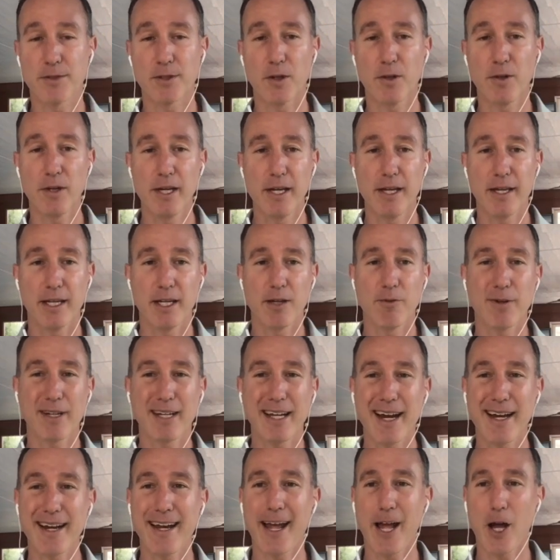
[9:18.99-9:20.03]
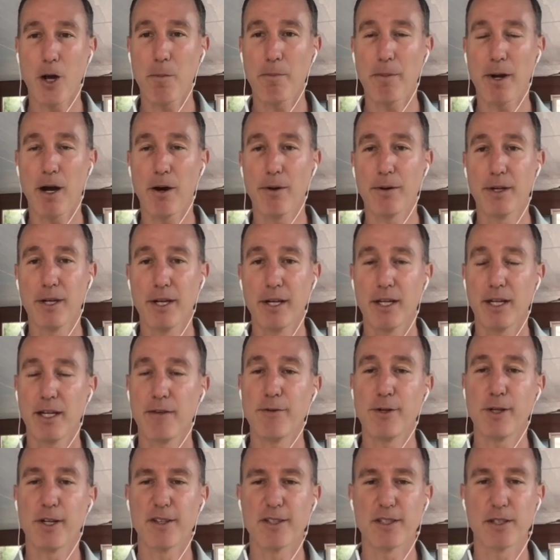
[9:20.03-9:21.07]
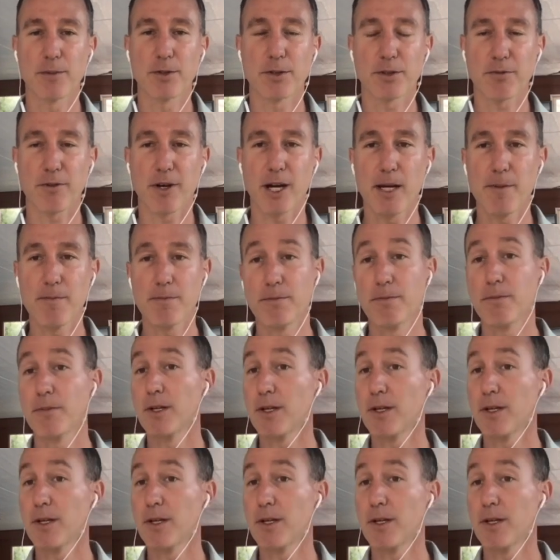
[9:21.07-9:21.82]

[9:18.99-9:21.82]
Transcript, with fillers: so it would kind of help out if you could subscribe,